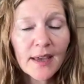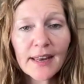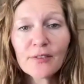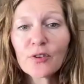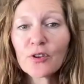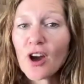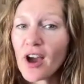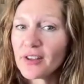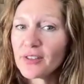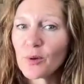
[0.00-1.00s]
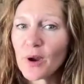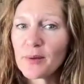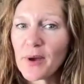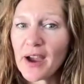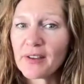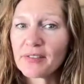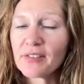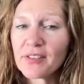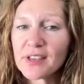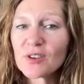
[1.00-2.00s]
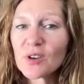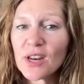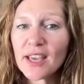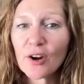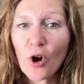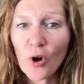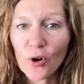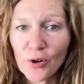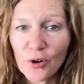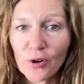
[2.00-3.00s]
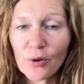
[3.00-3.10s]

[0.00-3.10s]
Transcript: And if you're not on the right path, things are going to get harder,